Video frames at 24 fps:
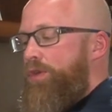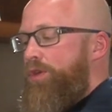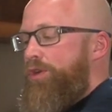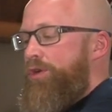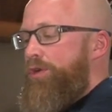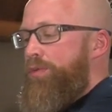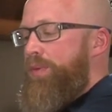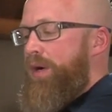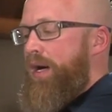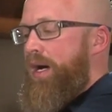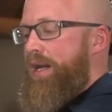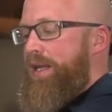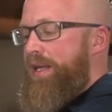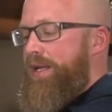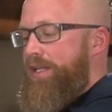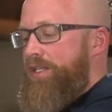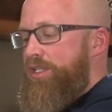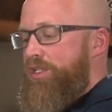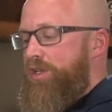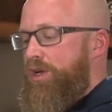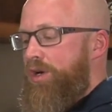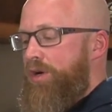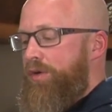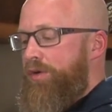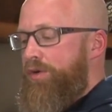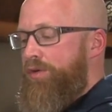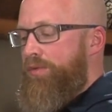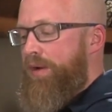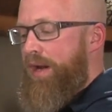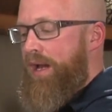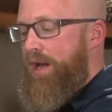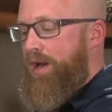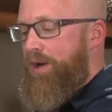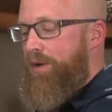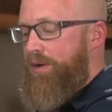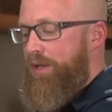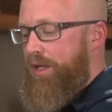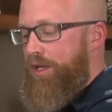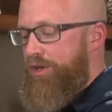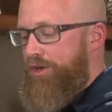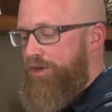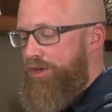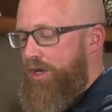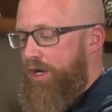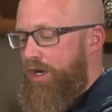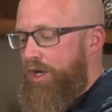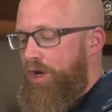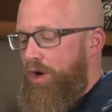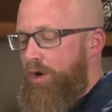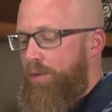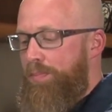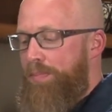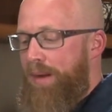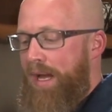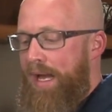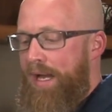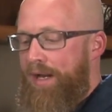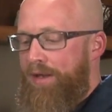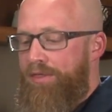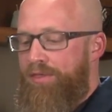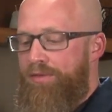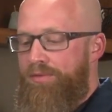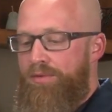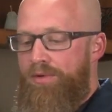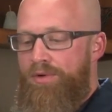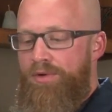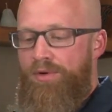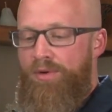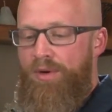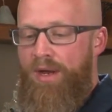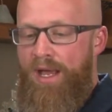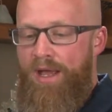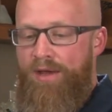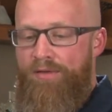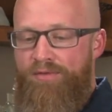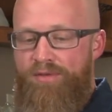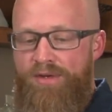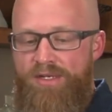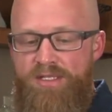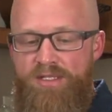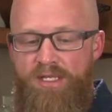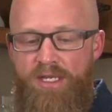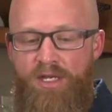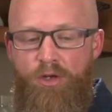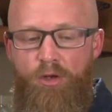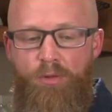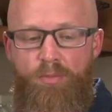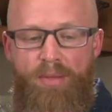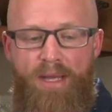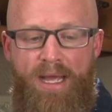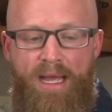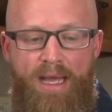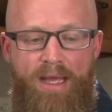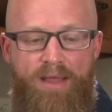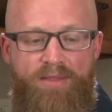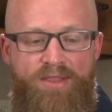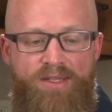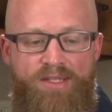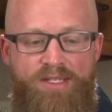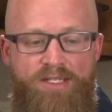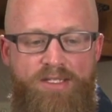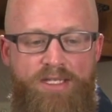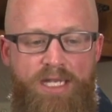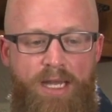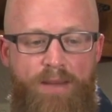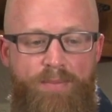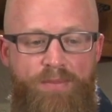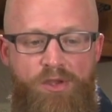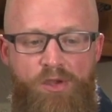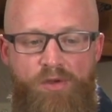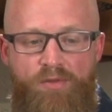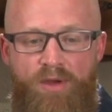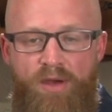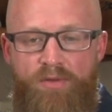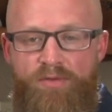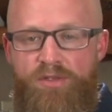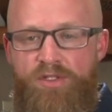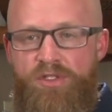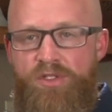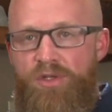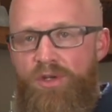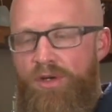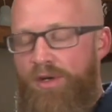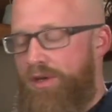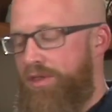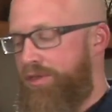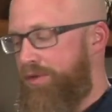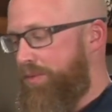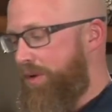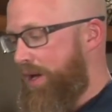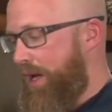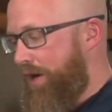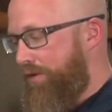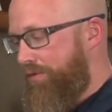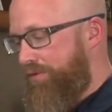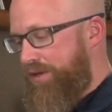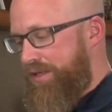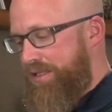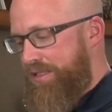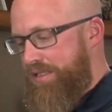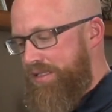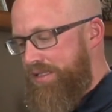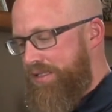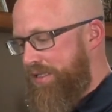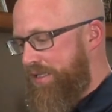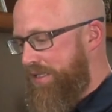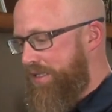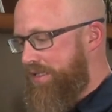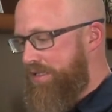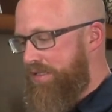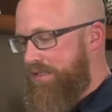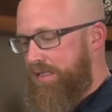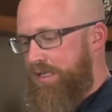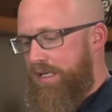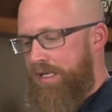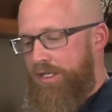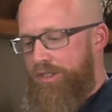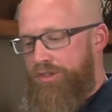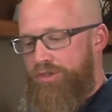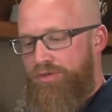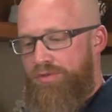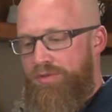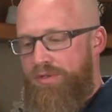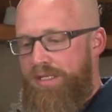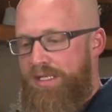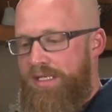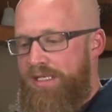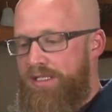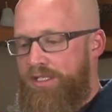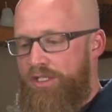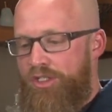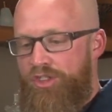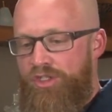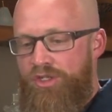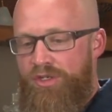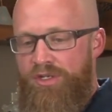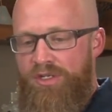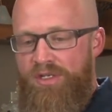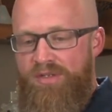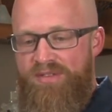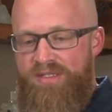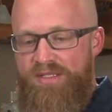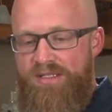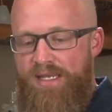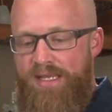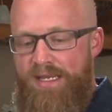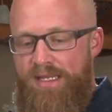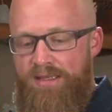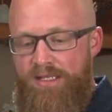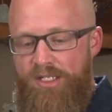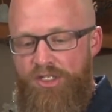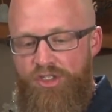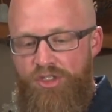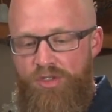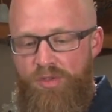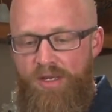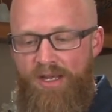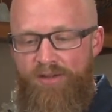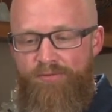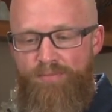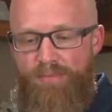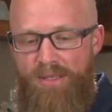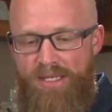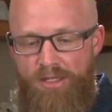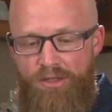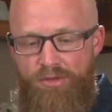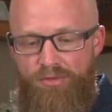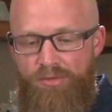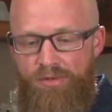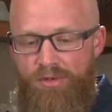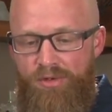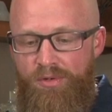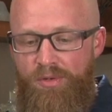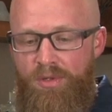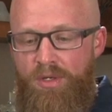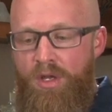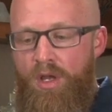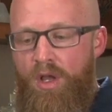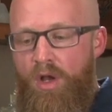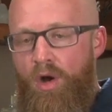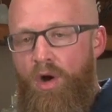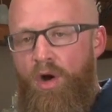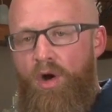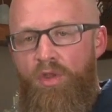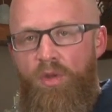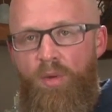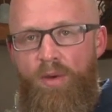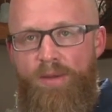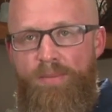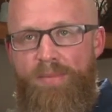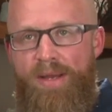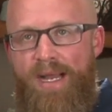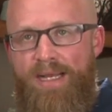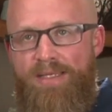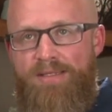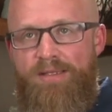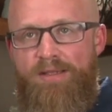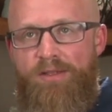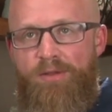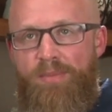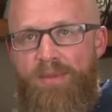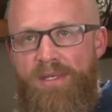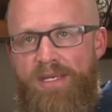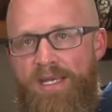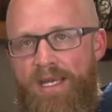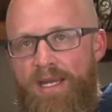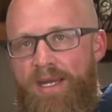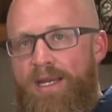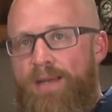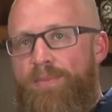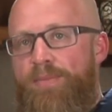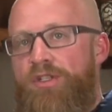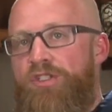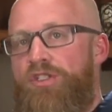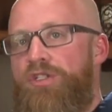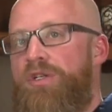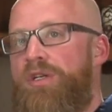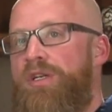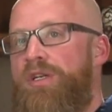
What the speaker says: your body gets turned around, and you're going to go back through every single path and step you've ever took, through every disease and injury and degenerative state that you have been through, all the way back to the beginning, but you're